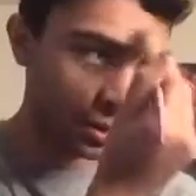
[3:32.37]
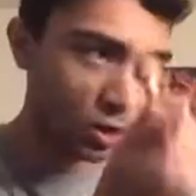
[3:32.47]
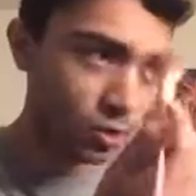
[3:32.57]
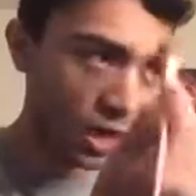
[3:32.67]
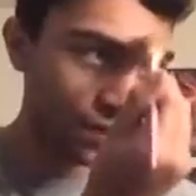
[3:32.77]

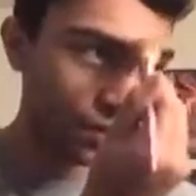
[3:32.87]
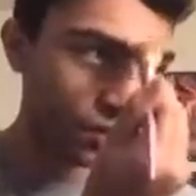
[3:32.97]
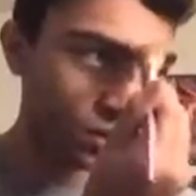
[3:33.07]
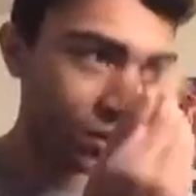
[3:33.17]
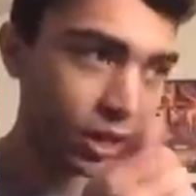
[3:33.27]
Oh, I have
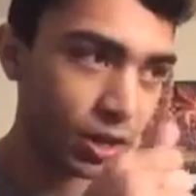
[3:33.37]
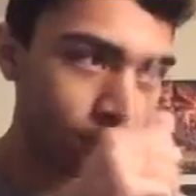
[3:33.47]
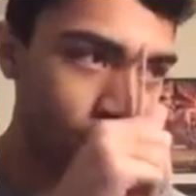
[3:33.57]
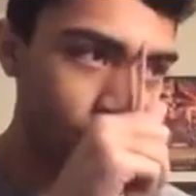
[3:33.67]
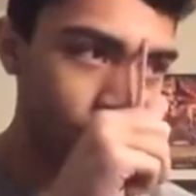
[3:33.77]
another
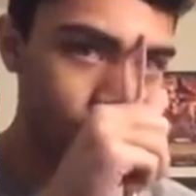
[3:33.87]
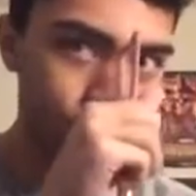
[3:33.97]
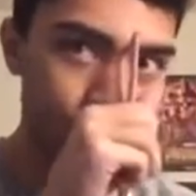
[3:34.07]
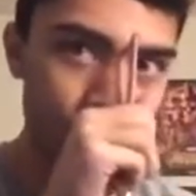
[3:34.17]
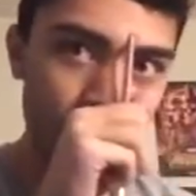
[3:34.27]
pimple
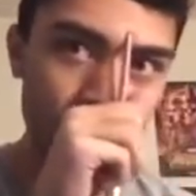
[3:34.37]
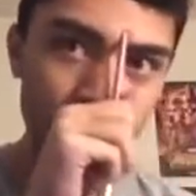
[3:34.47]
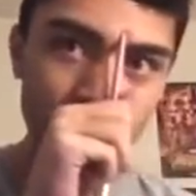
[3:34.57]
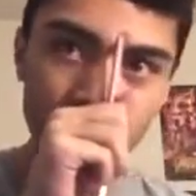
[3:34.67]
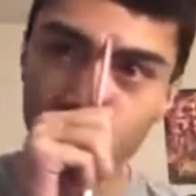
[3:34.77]

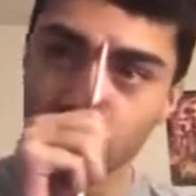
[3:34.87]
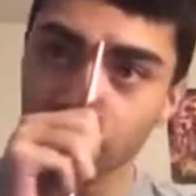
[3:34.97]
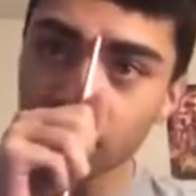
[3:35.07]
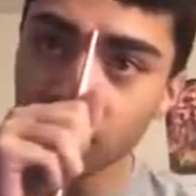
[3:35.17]
right here.